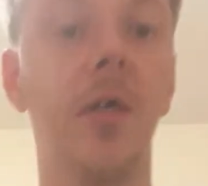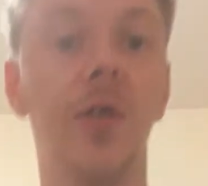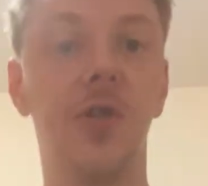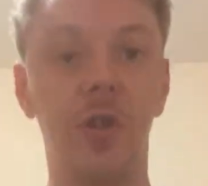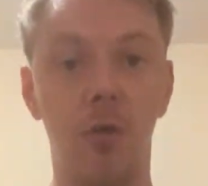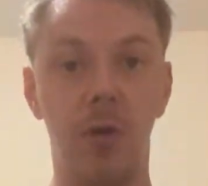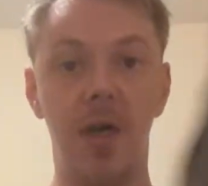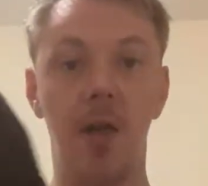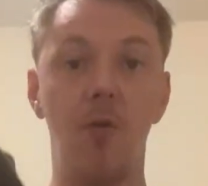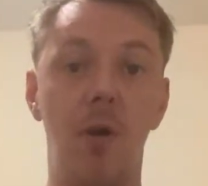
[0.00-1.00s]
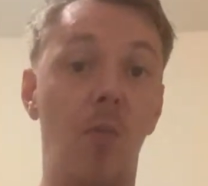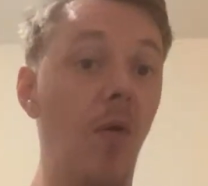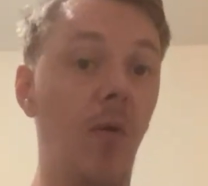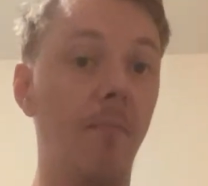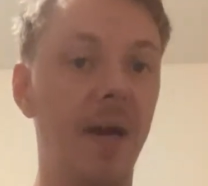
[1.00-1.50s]
So hello and
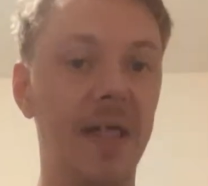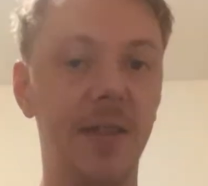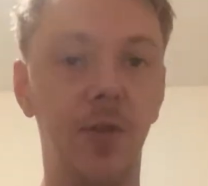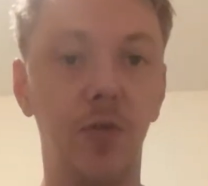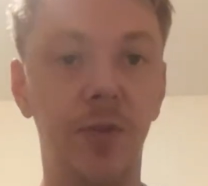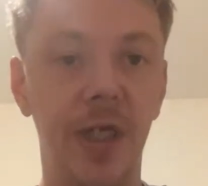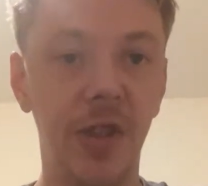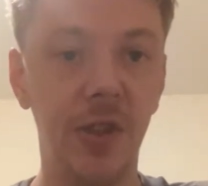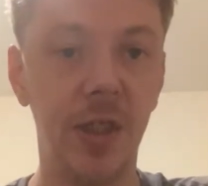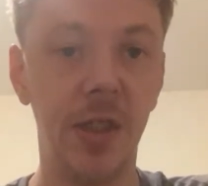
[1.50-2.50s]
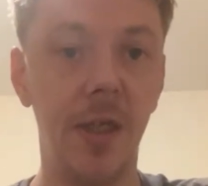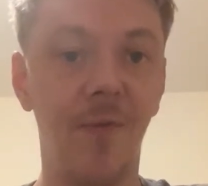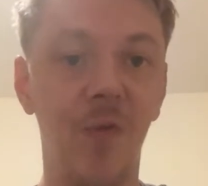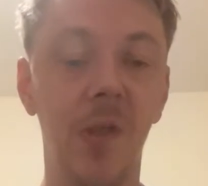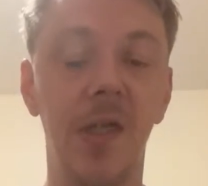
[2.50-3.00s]
welcome back to Testing
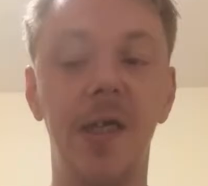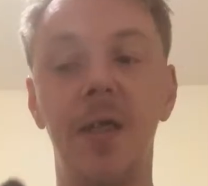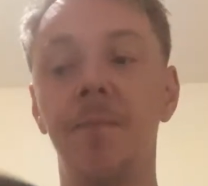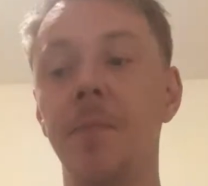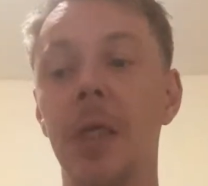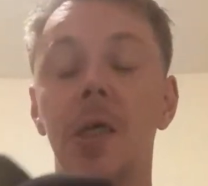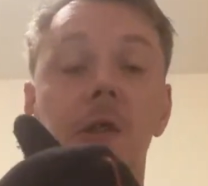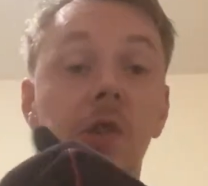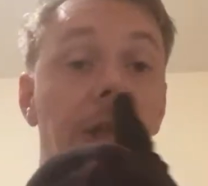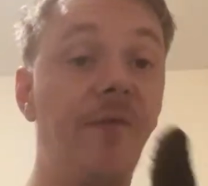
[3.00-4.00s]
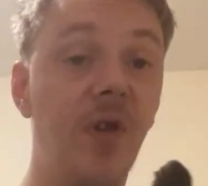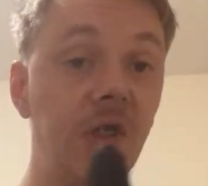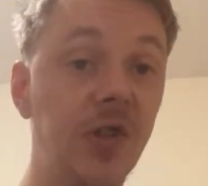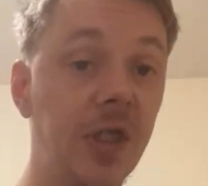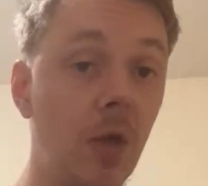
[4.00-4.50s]
Differently. So the
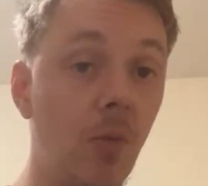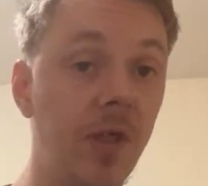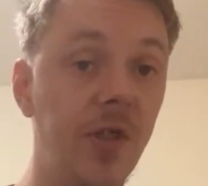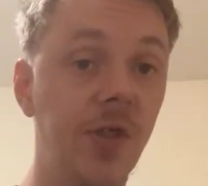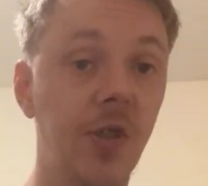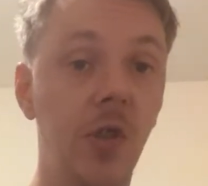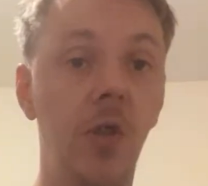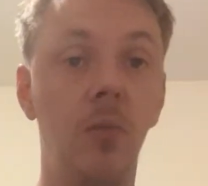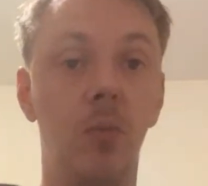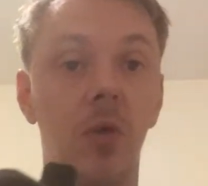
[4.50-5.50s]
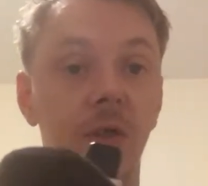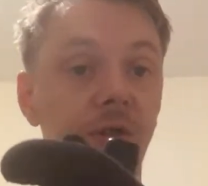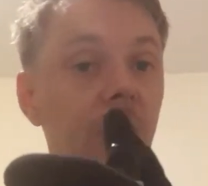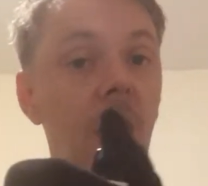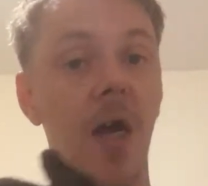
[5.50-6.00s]
first thing I wanted to do was
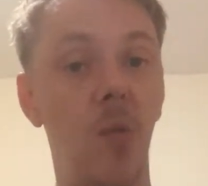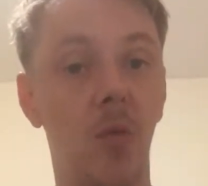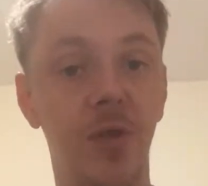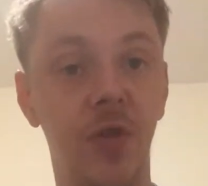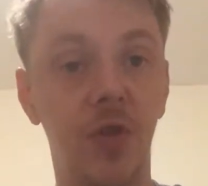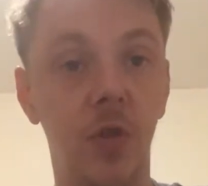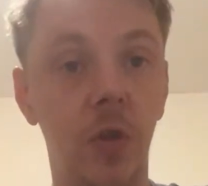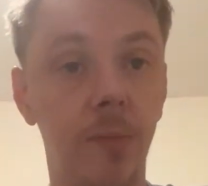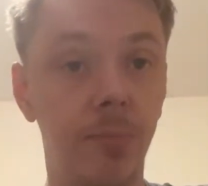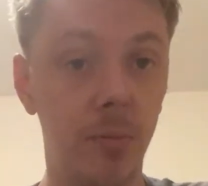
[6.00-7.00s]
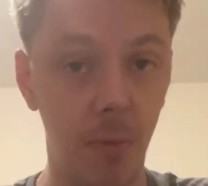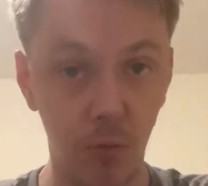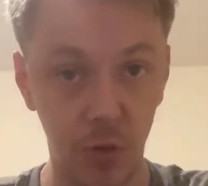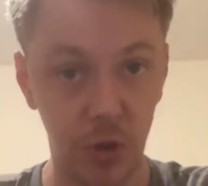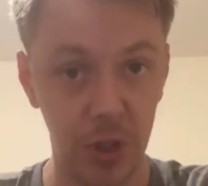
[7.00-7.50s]
I want to
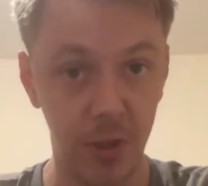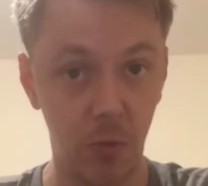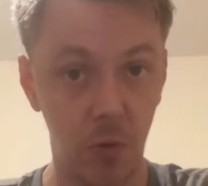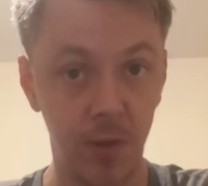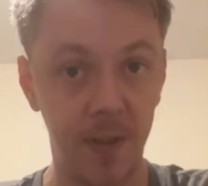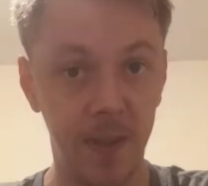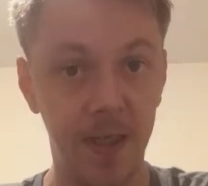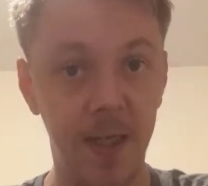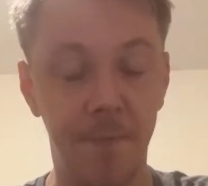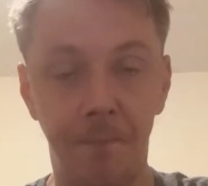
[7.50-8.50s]
promote a channel on here.